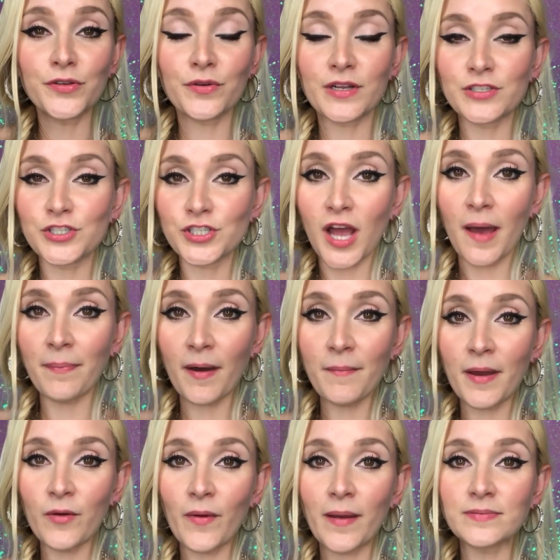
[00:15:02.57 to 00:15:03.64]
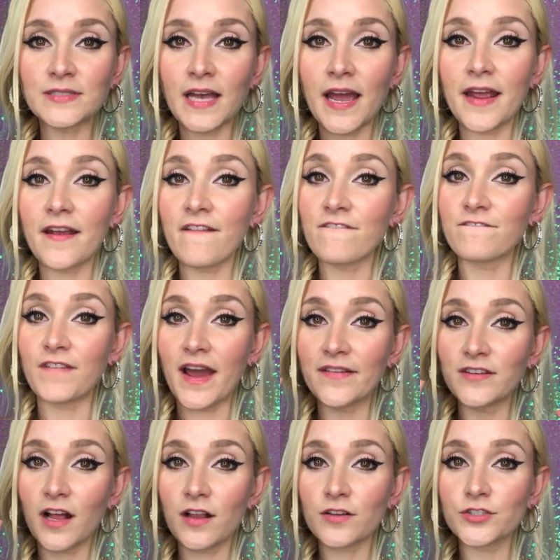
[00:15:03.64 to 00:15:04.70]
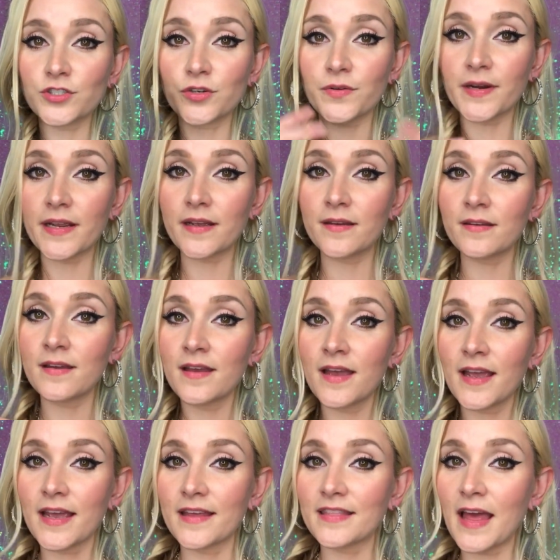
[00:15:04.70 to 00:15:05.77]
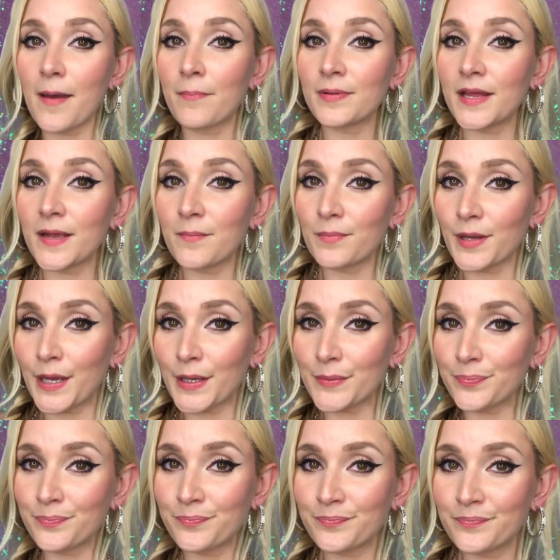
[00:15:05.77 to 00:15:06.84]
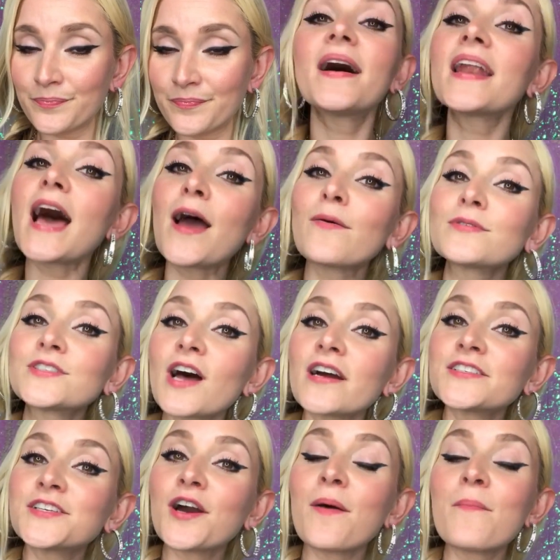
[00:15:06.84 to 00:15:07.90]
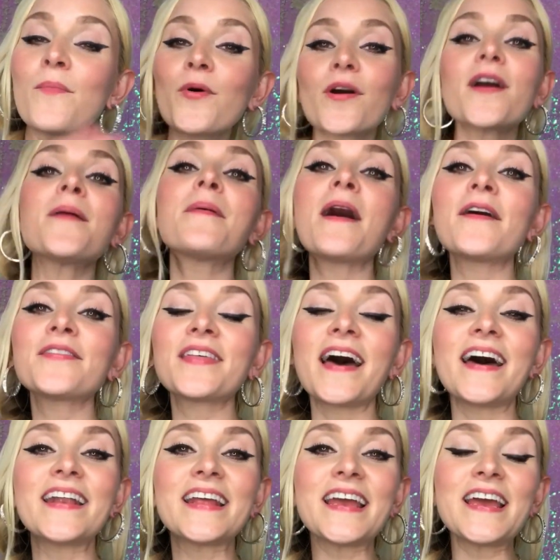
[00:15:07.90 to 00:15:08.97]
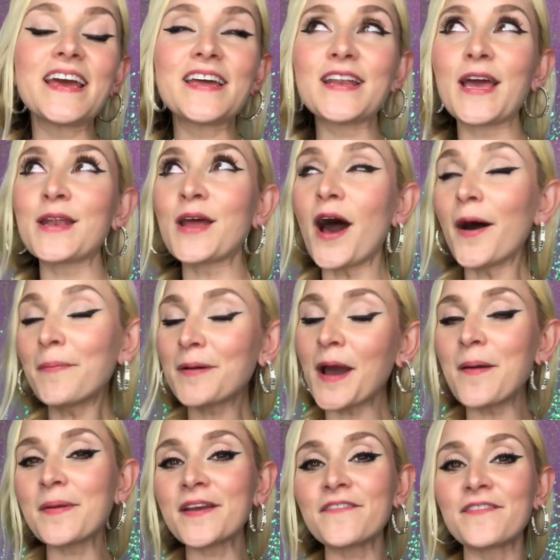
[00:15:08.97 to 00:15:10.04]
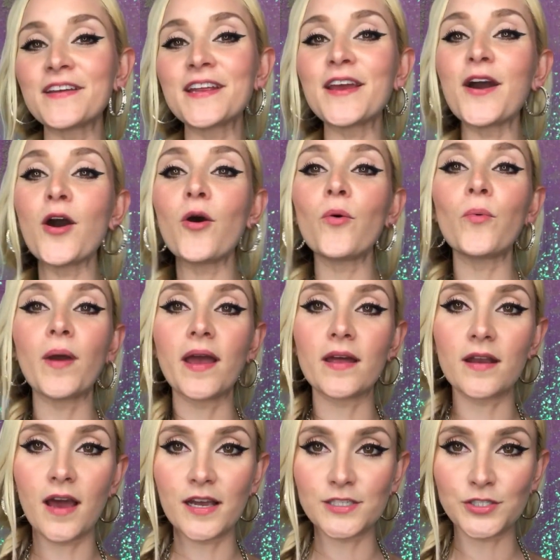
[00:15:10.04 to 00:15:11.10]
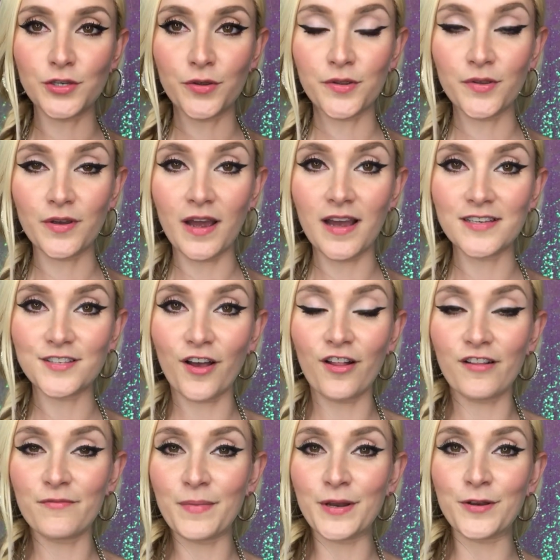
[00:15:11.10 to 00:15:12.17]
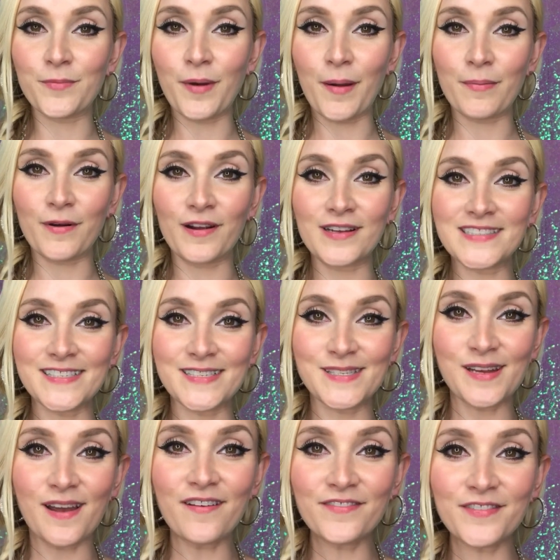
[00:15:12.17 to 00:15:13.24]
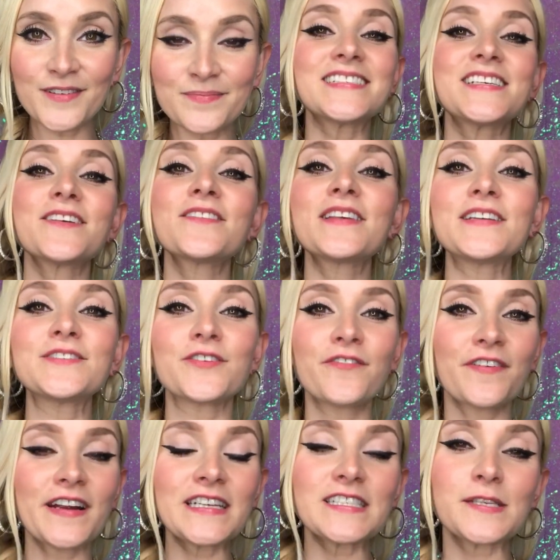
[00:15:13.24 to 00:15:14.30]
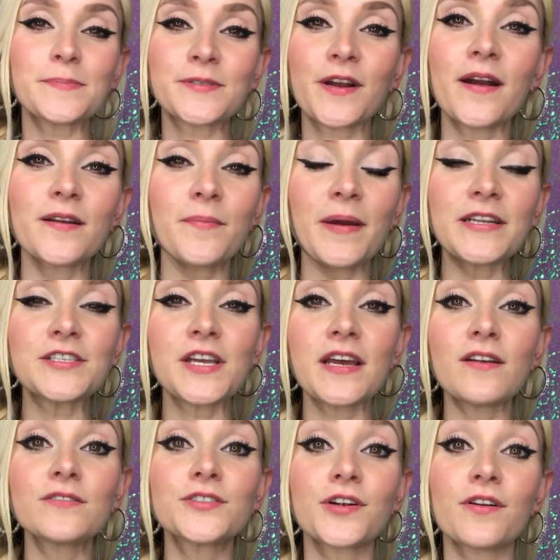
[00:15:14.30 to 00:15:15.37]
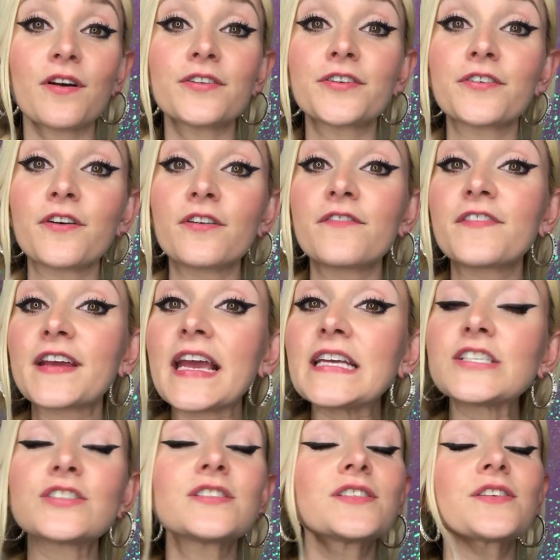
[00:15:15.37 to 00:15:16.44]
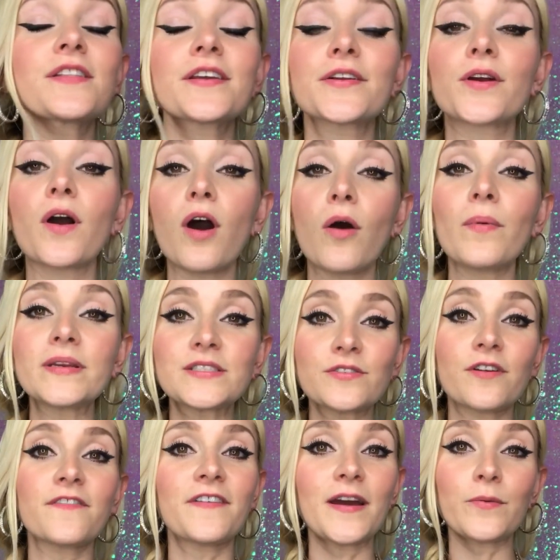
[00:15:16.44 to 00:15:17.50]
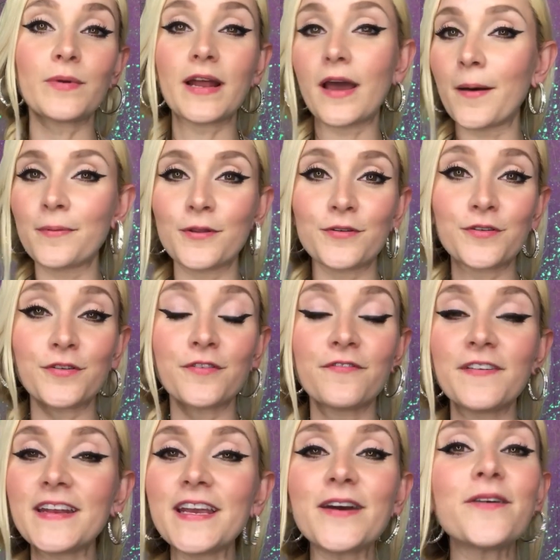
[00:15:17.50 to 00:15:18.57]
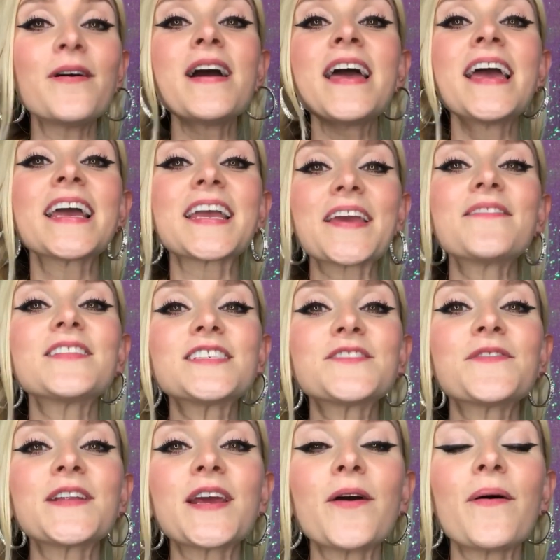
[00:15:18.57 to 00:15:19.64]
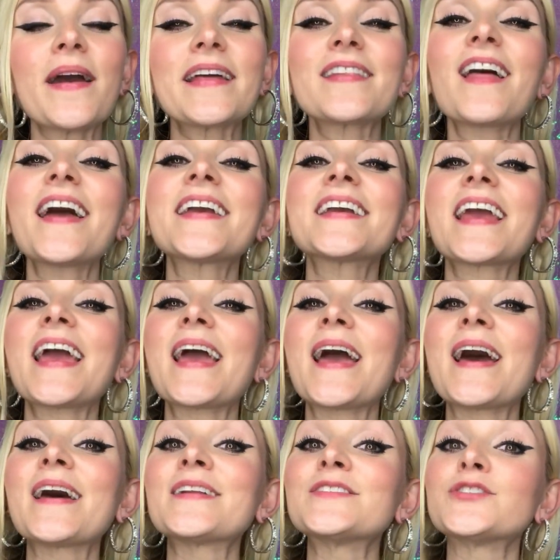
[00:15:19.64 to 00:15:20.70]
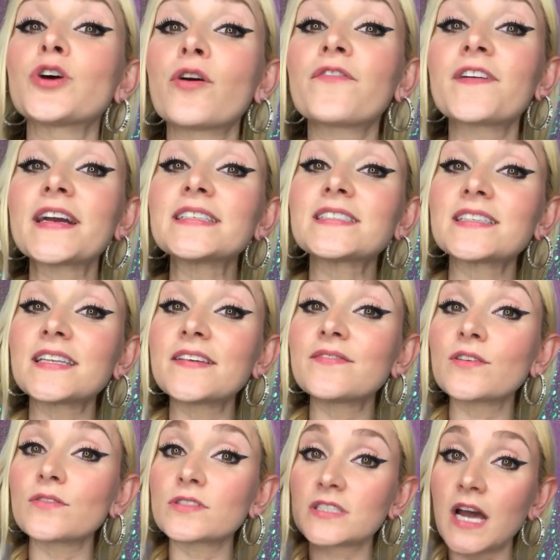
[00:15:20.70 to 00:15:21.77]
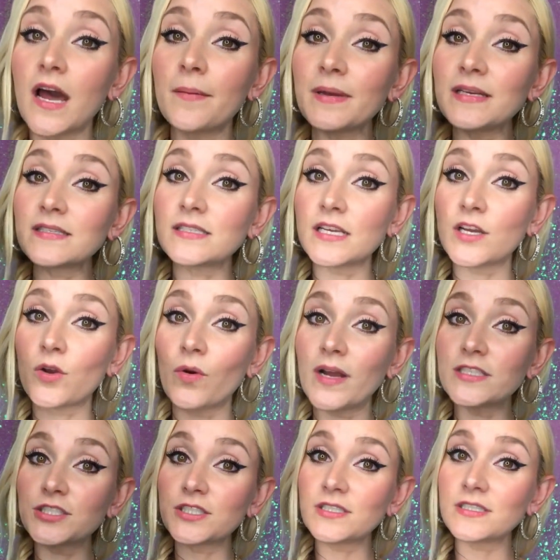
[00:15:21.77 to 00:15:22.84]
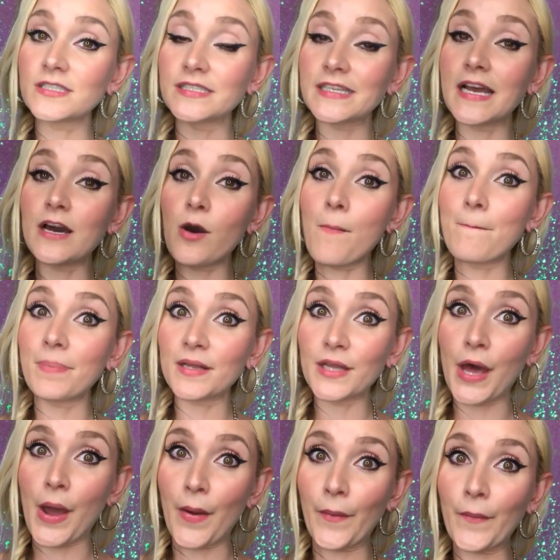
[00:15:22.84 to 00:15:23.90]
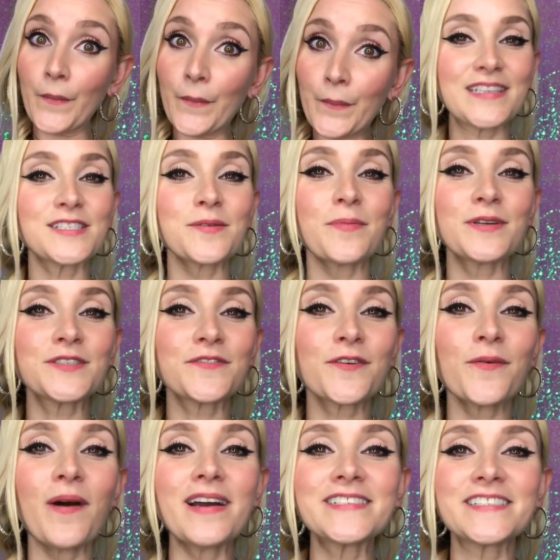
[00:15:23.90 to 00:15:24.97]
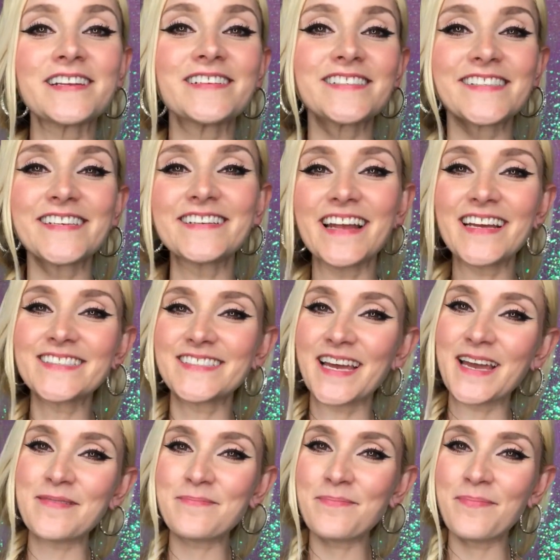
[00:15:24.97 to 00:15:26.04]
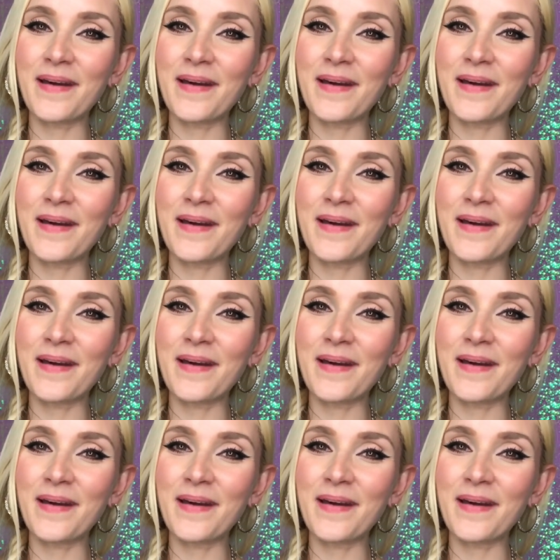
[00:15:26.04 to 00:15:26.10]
You can shop on my website, five dollar jewelry, get that bling bling. But I will talk to y'all more about that in an upcoming video when I show you guys all of my new paparazzi stuff. Until then, don't forget to subscribe to my channel, turn on your notifications so that you're always notified when I upload a new video. Give this video a like, and don't forget to leave those comments and questions down below. Thanks so much for watching. I'll see you next time.